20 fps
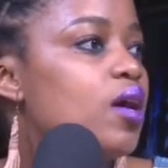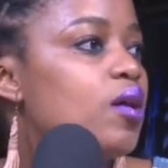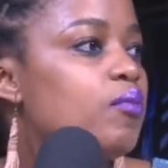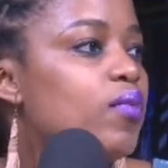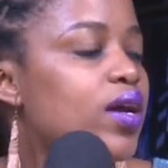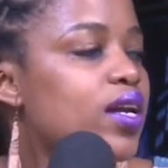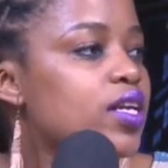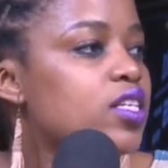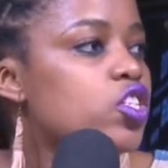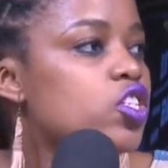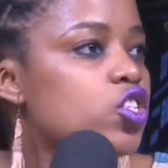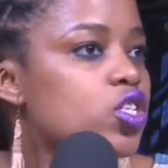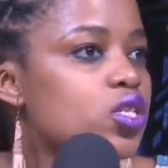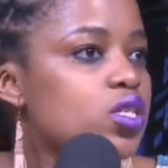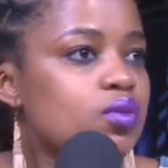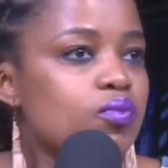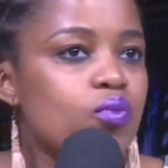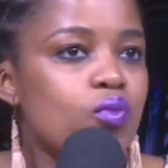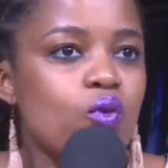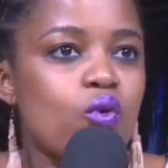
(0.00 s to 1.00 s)
But it's
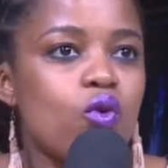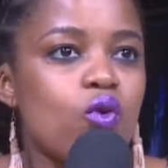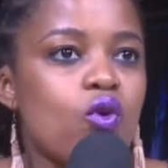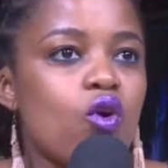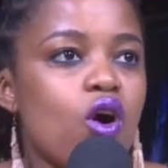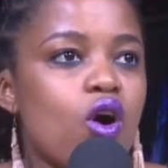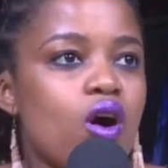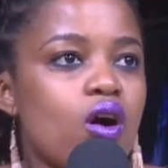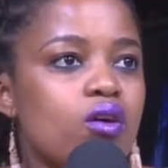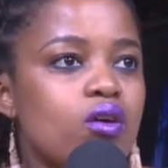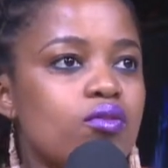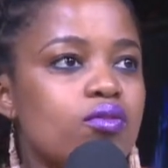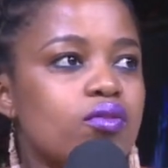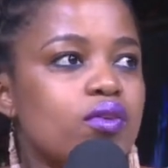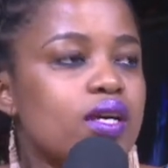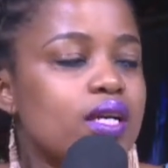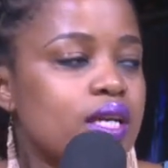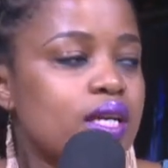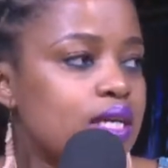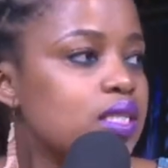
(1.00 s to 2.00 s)
just more of
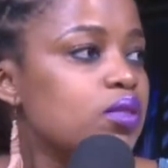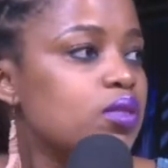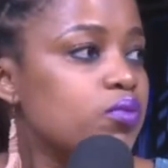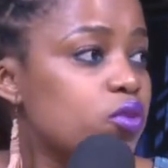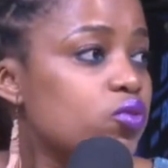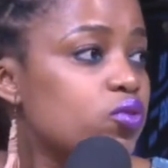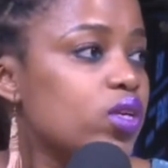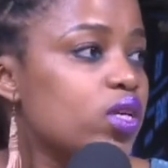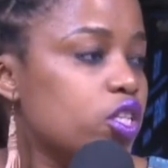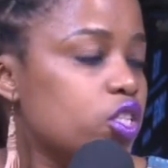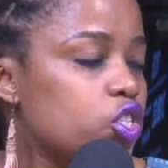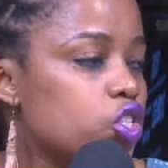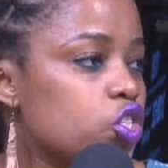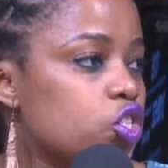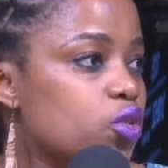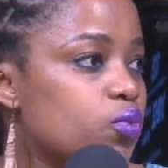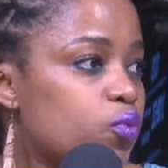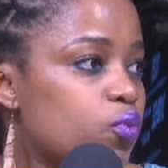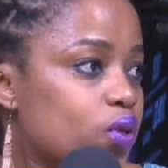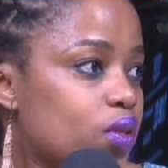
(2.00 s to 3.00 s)
an intimate
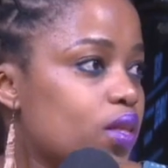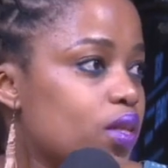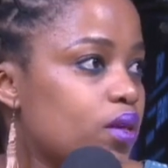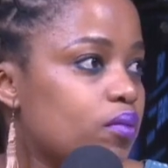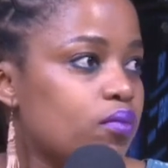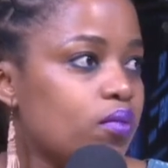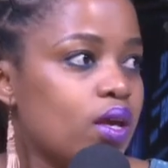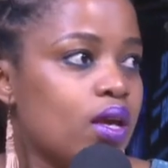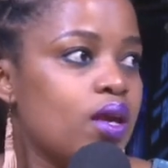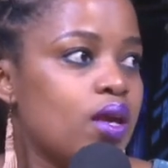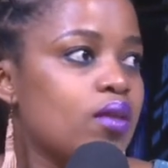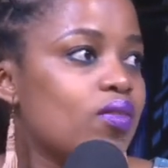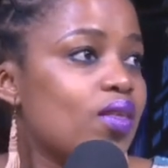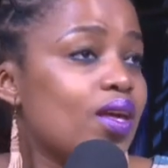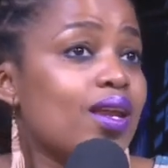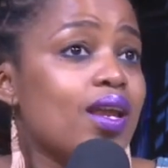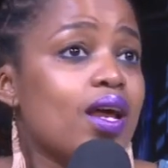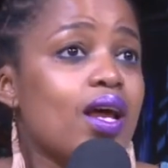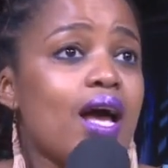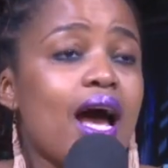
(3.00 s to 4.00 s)
relationship with him,
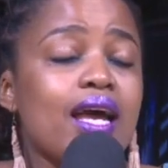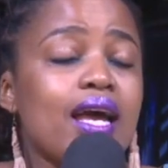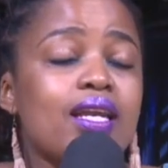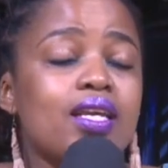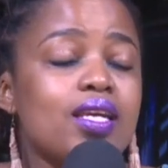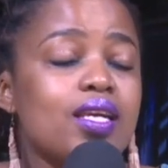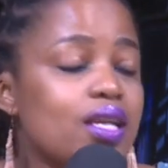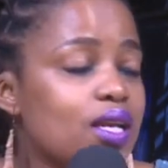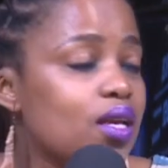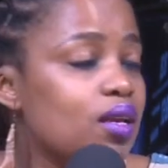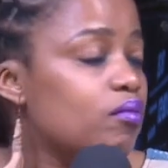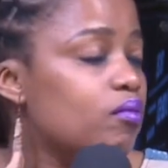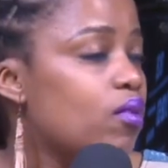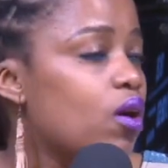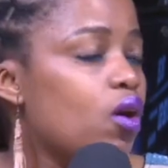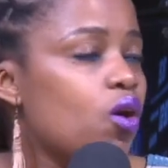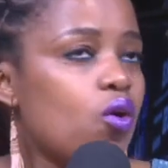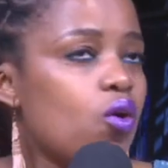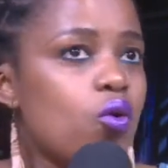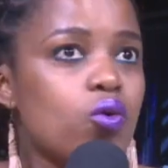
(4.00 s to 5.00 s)
that I need him
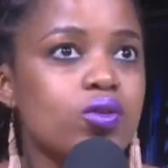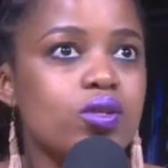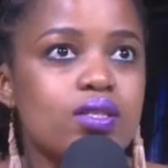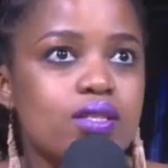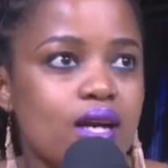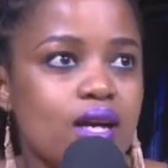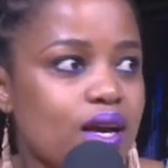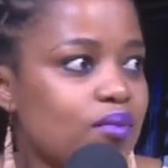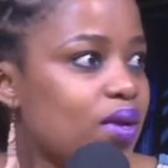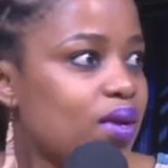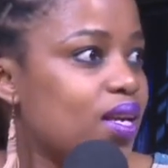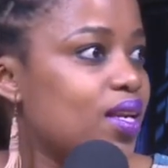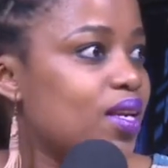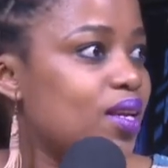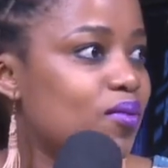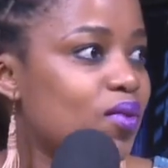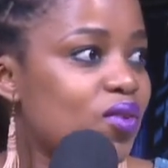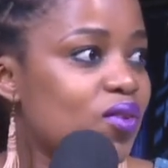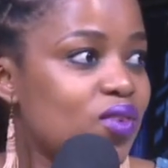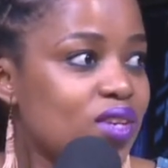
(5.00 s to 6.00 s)
all the time. I need
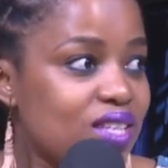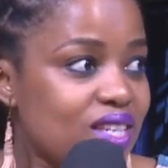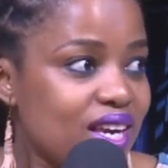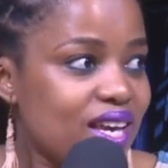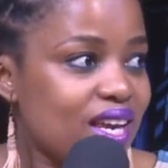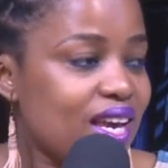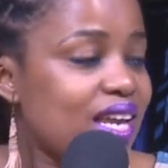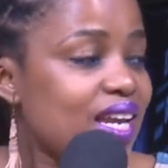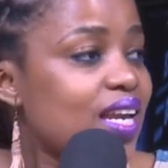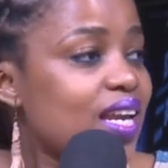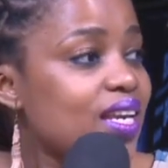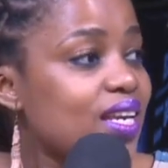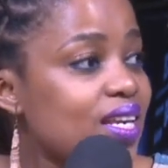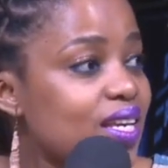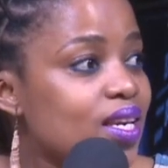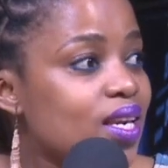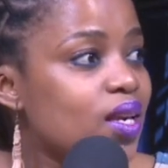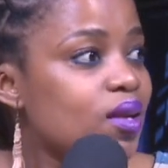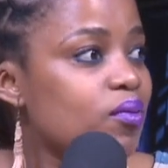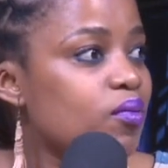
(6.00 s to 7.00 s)
him every day, and I need
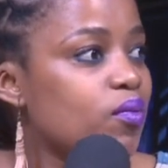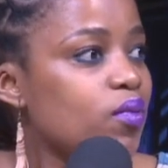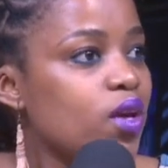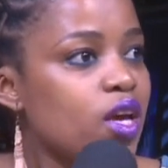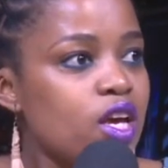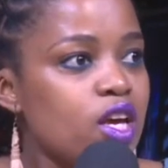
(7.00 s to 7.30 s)
him